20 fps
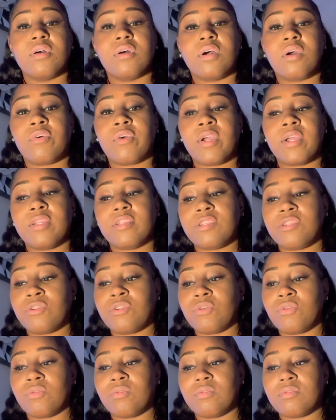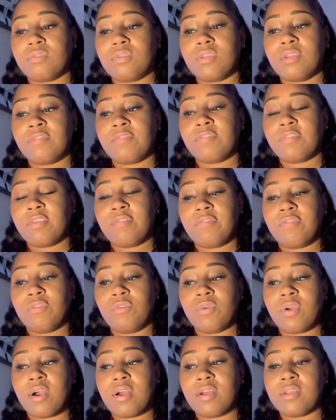All right, so if
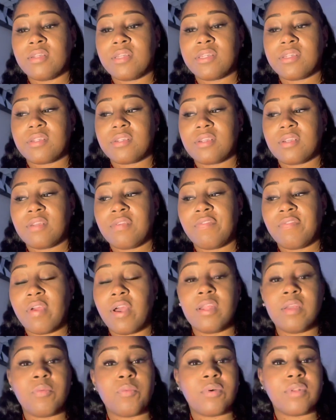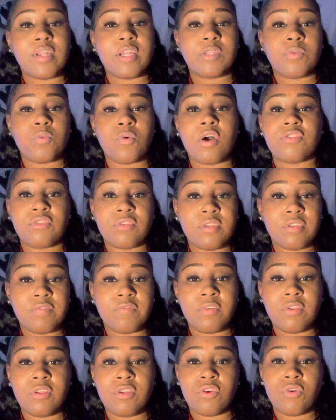anyone that's watching this
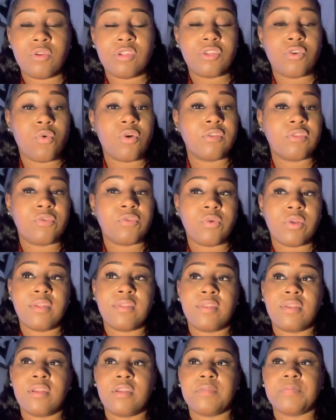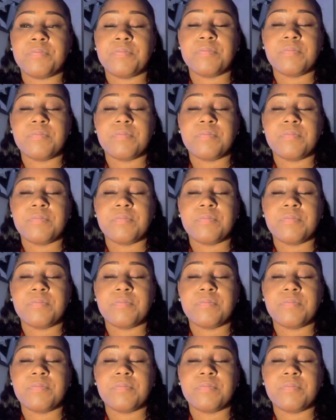video is going through anything,